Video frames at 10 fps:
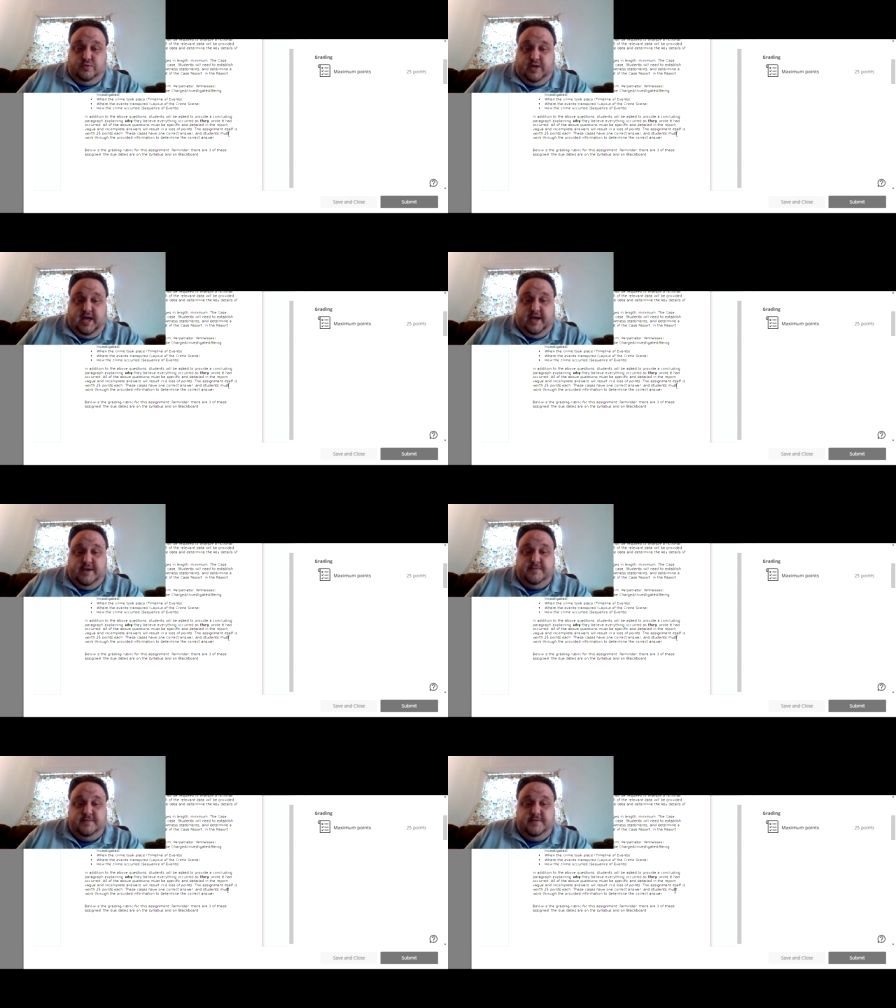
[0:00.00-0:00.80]

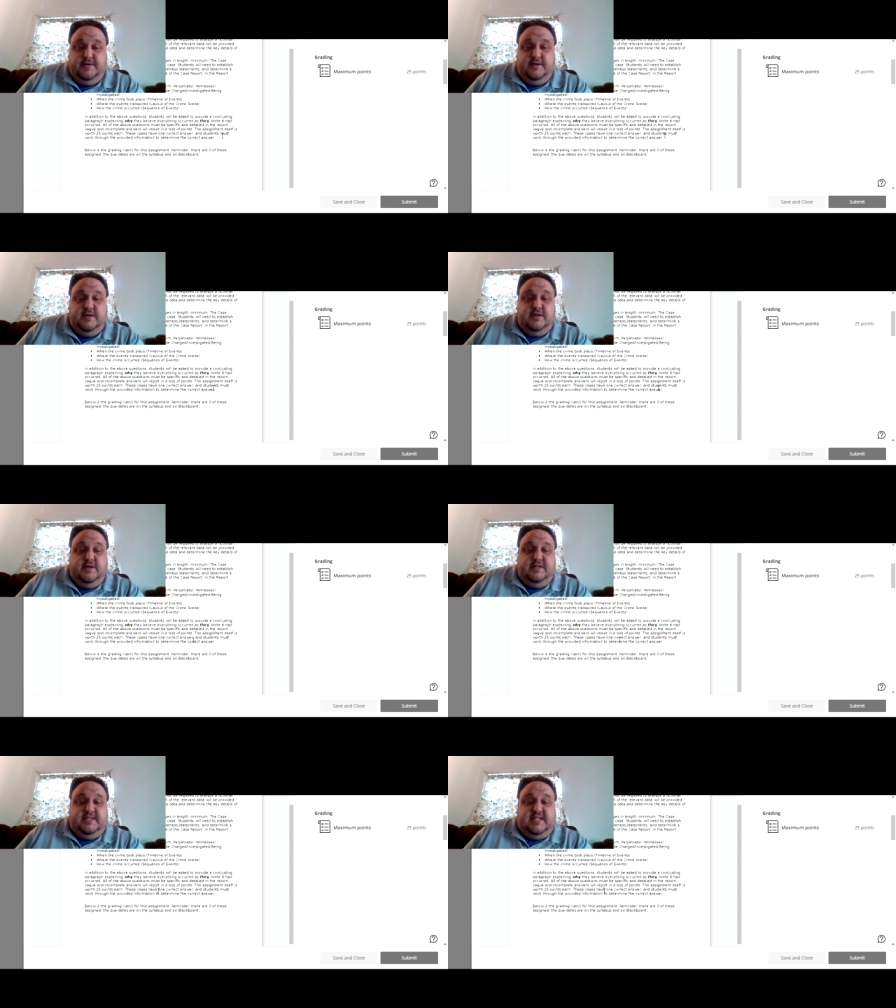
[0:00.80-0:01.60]
Okay?
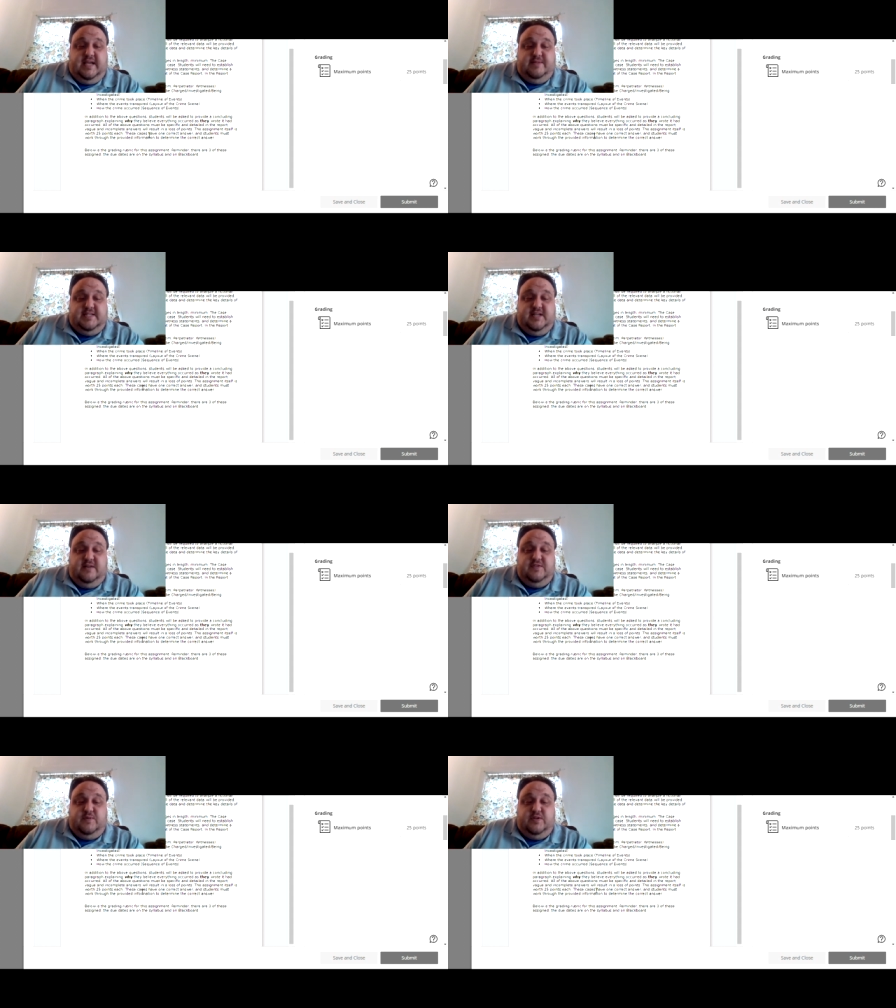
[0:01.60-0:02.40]
The assignment
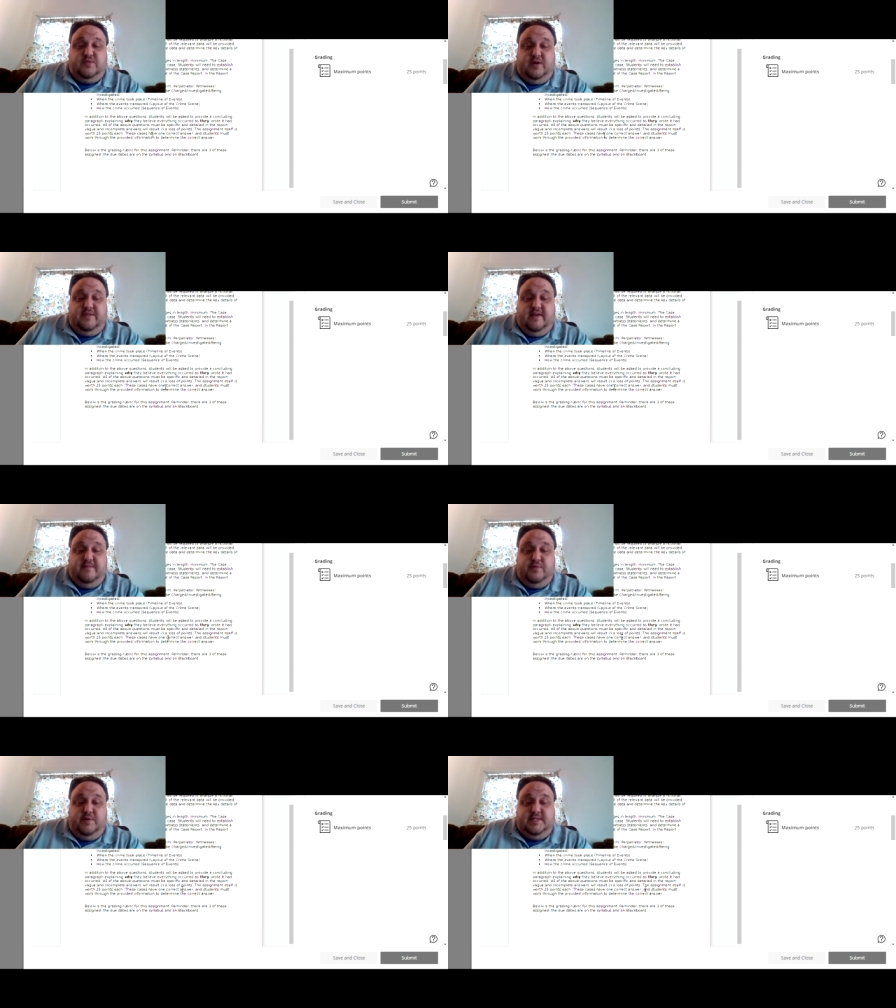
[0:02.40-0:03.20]
itself is worth
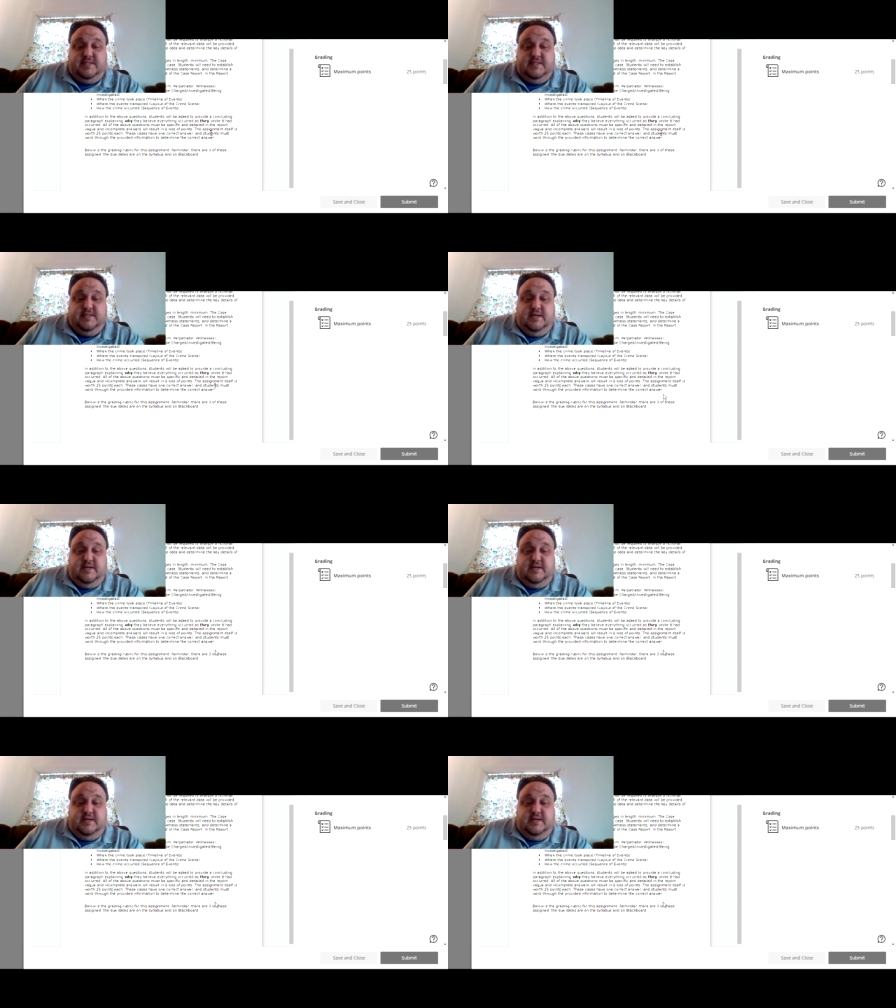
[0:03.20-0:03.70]
25 points.